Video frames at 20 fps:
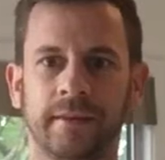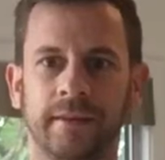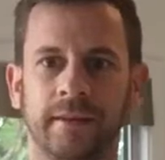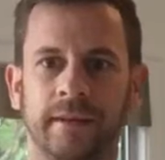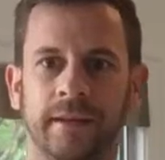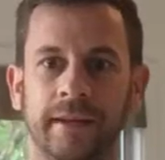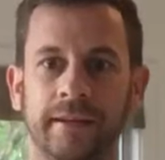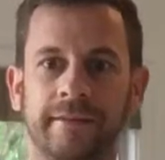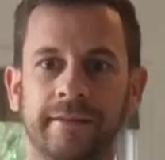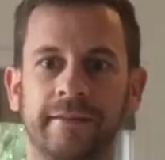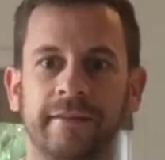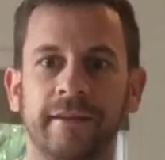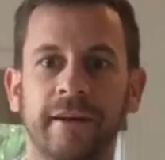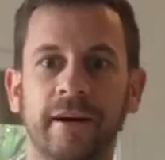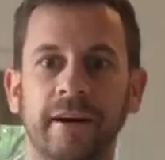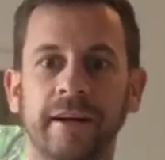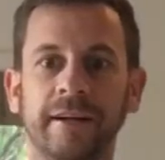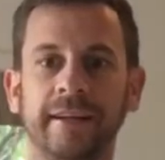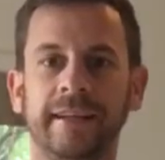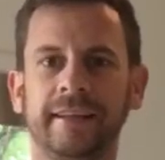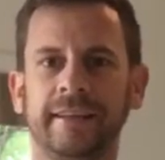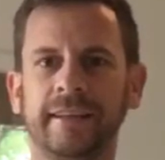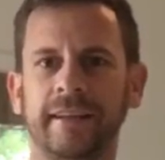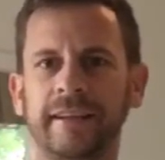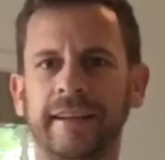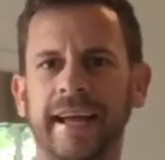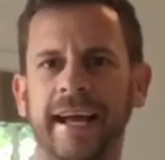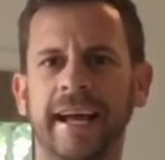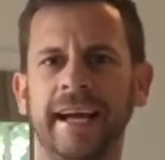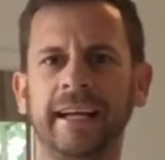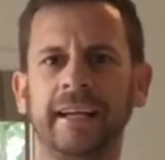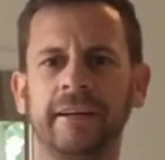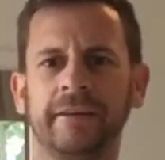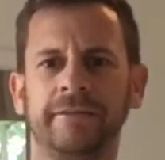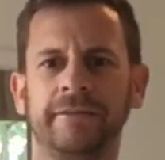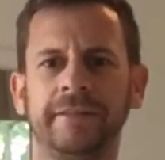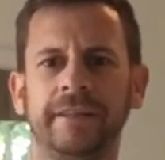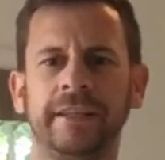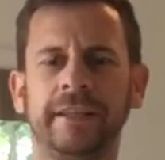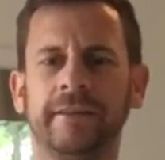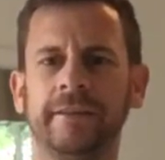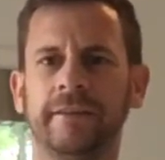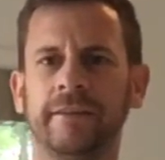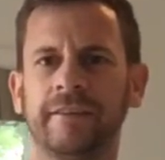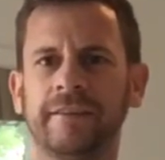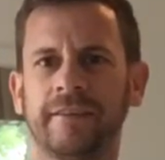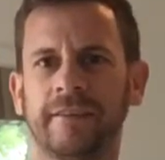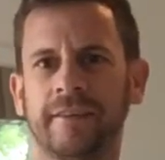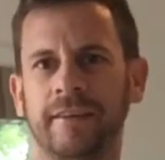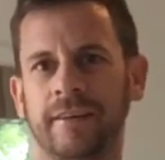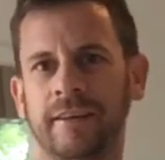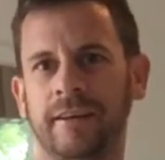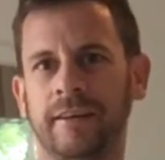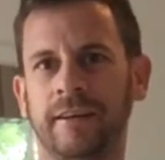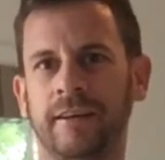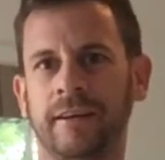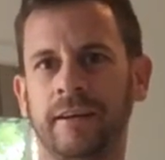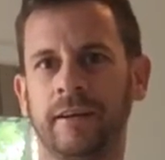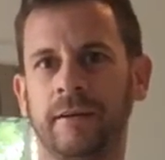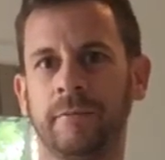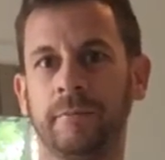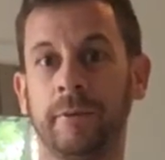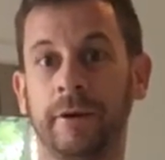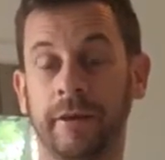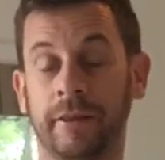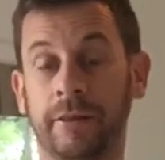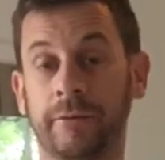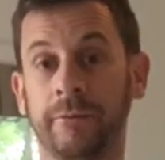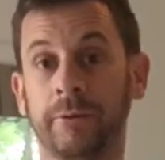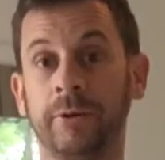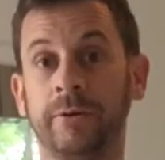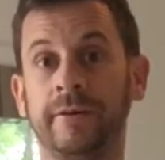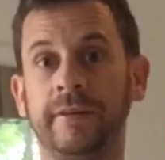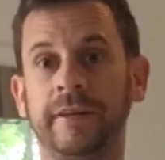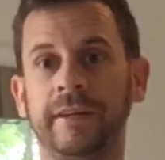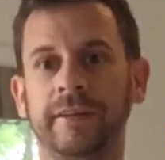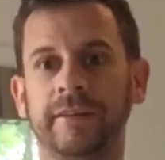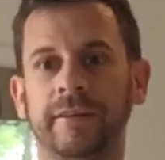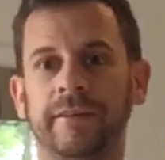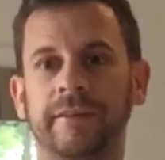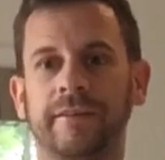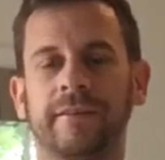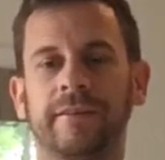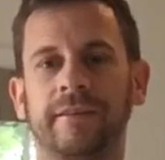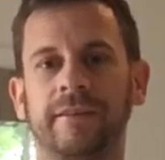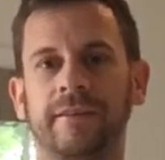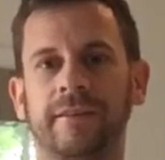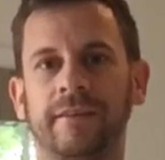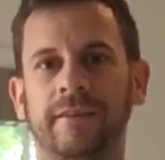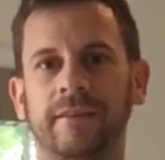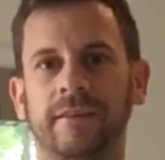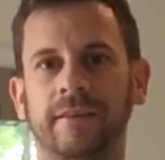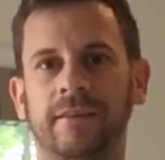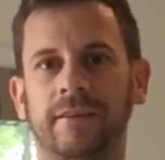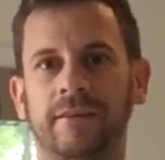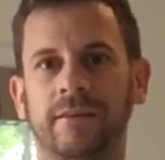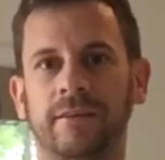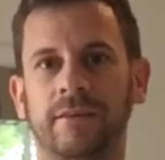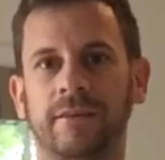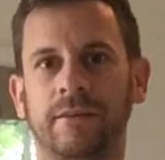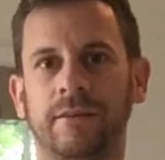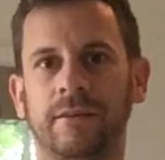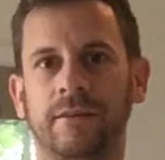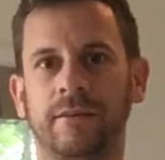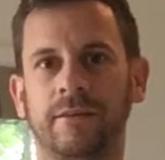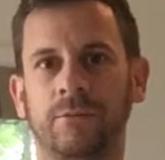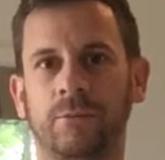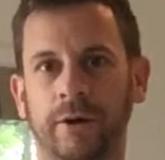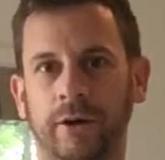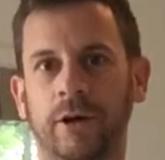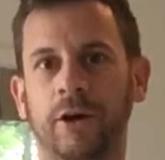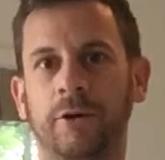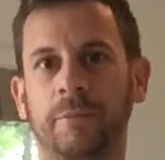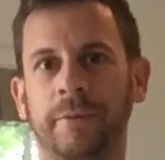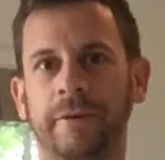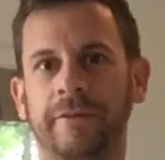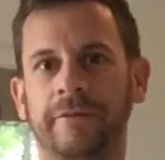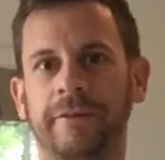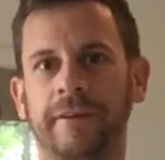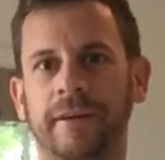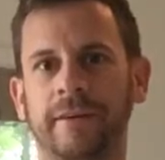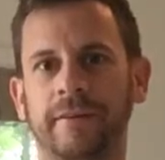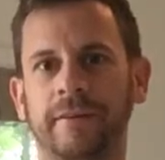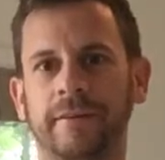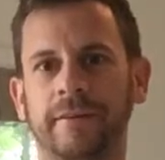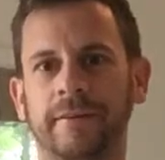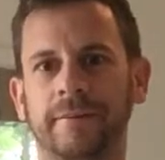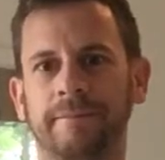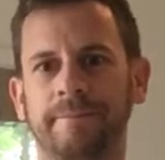It's not in the lack of tears, but through tears, where hope is found.